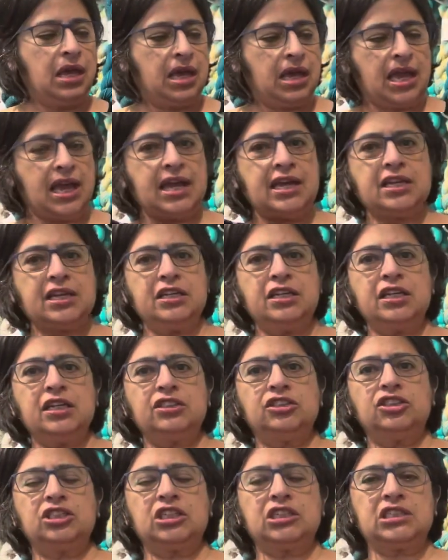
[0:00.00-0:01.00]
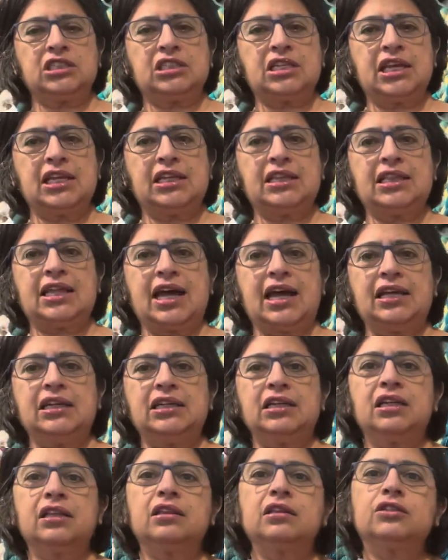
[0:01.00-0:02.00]
And just like that,
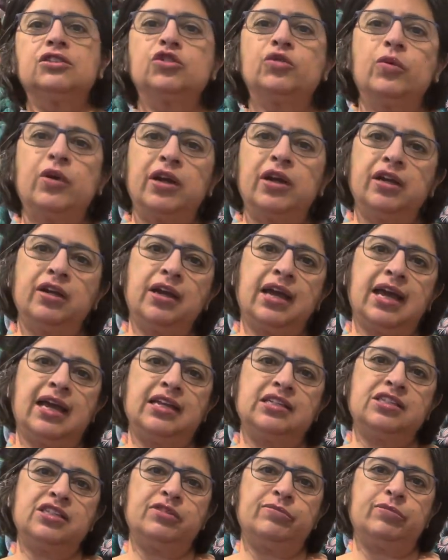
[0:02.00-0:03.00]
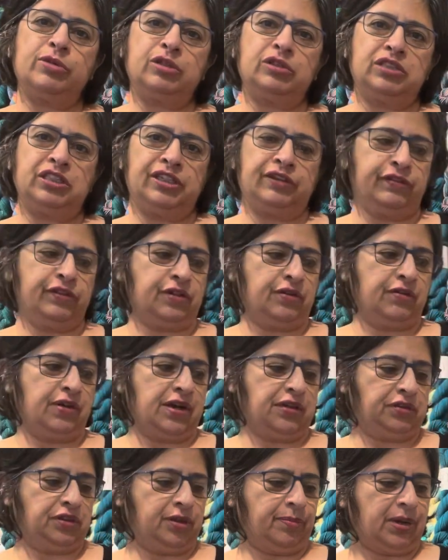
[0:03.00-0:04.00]
the sweater has the motif
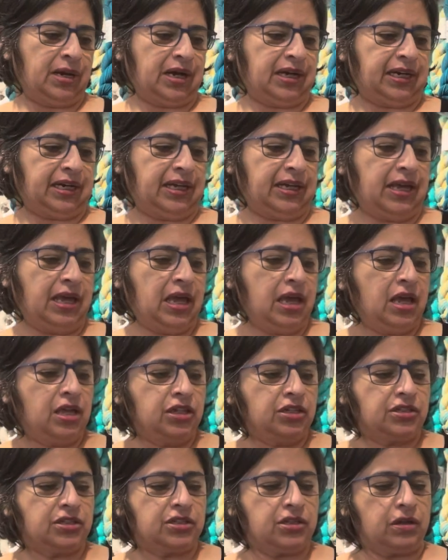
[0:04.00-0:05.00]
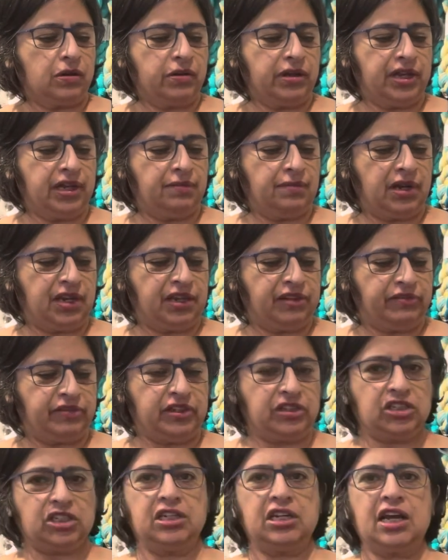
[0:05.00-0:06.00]
throughout the body. So in my
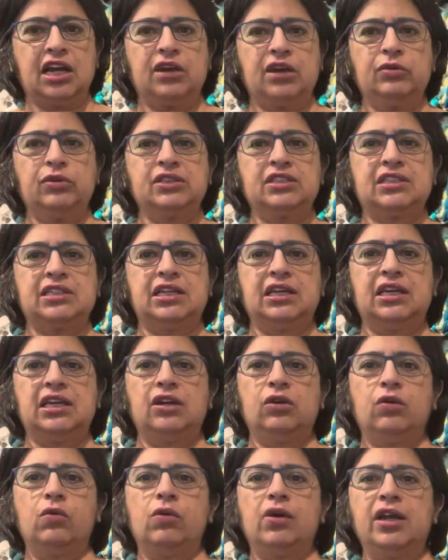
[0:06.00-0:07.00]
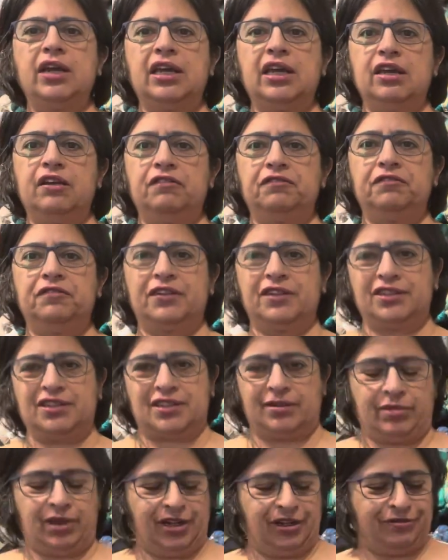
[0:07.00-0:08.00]
vision, I was thinking, what if
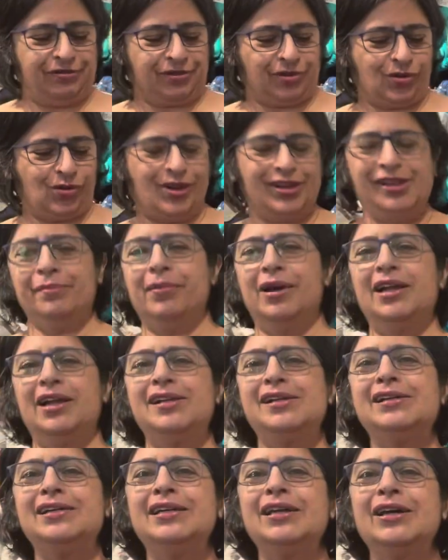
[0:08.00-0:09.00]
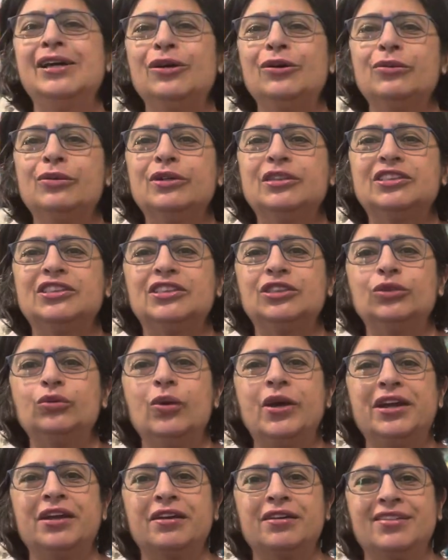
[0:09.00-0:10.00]
somebody from Guatemala was to
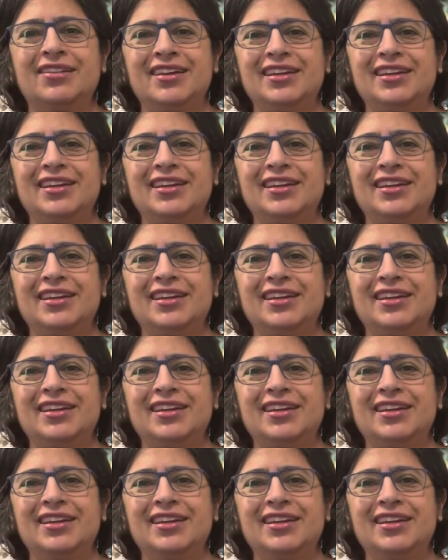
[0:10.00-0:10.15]
wear